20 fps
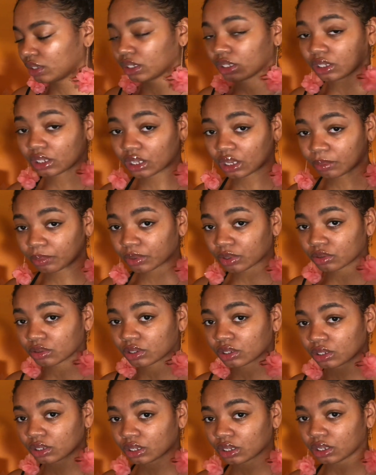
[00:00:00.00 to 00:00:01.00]
keep
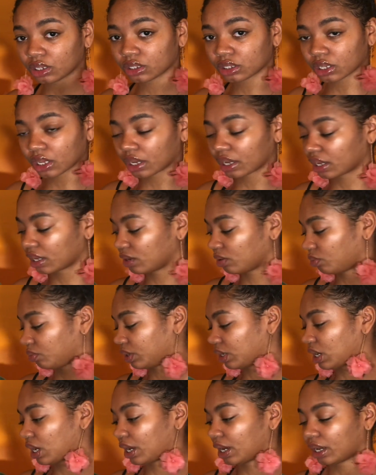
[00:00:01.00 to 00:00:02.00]
using these like when
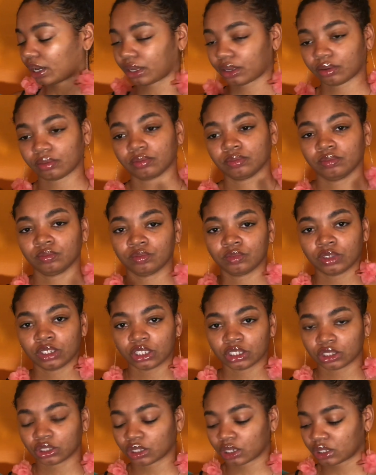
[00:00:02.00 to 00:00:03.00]
I
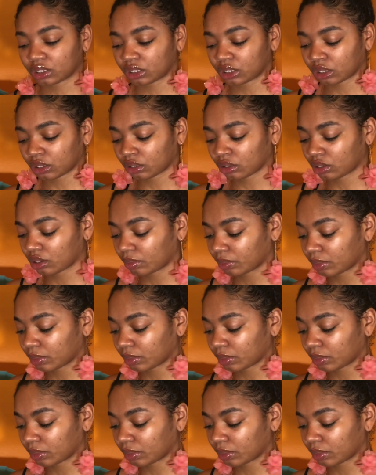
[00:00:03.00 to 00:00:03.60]
start selling lip